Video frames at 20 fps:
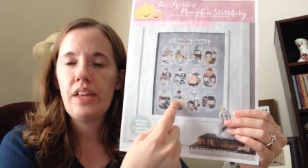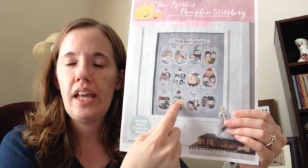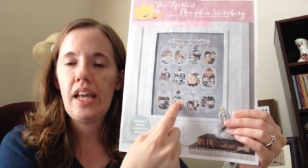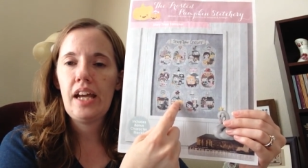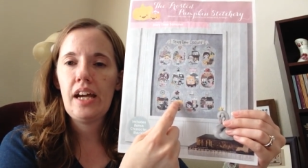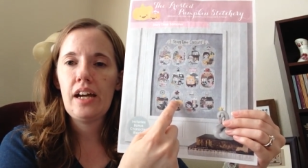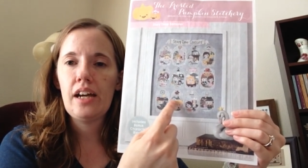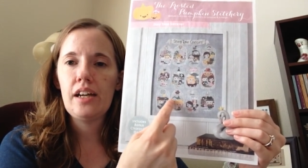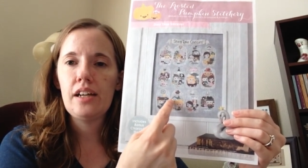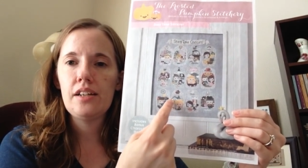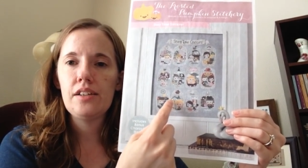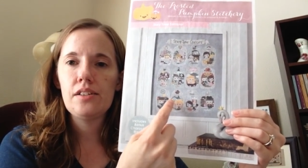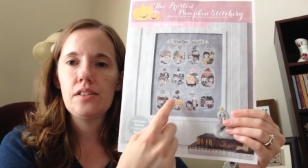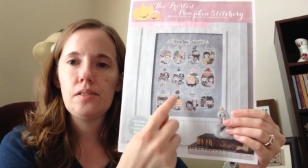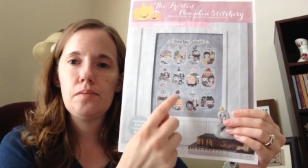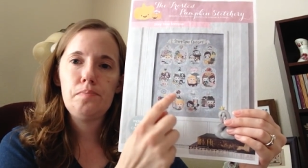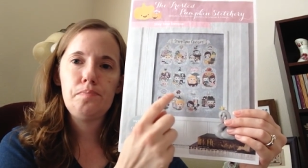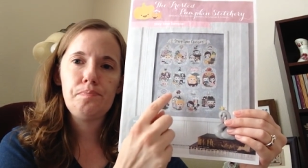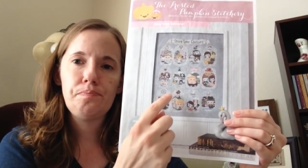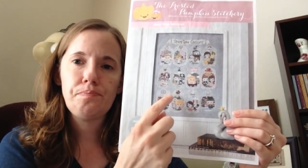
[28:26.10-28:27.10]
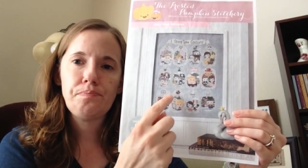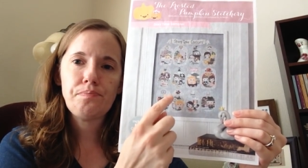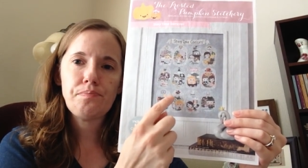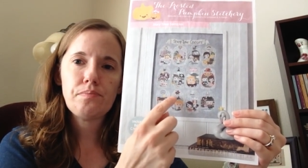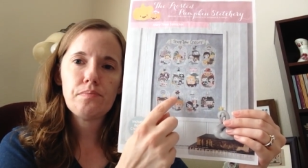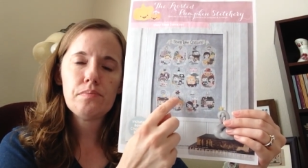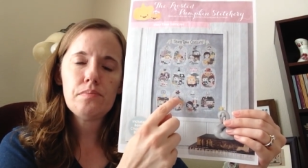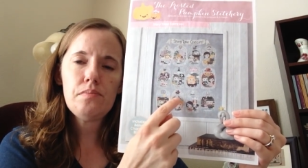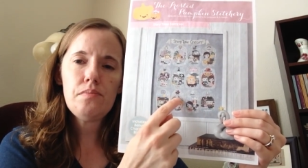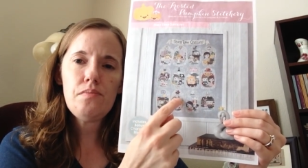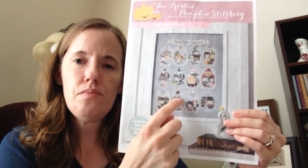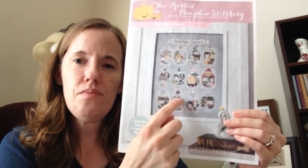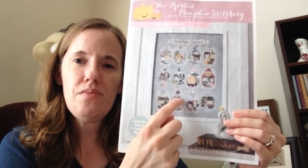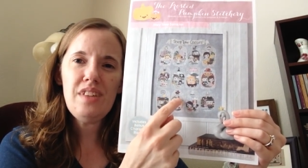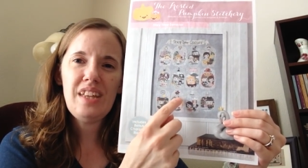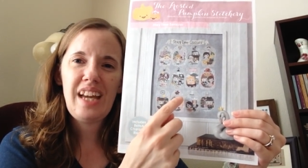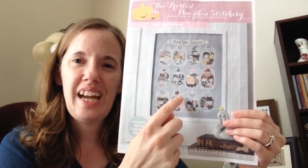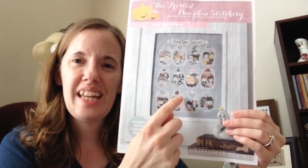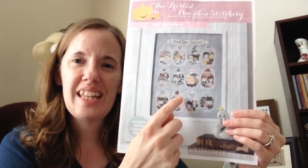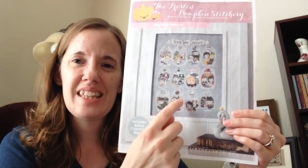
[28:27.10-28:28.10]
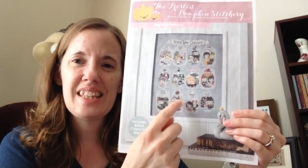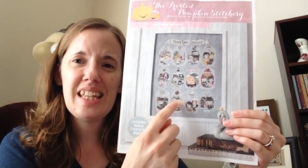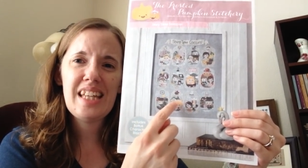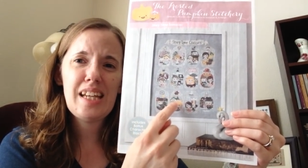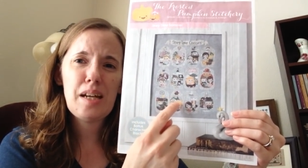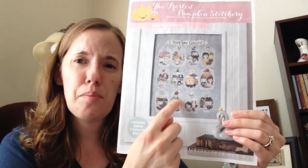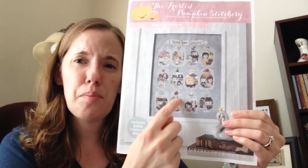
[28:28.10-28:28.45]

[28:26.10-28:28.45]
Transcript: and I think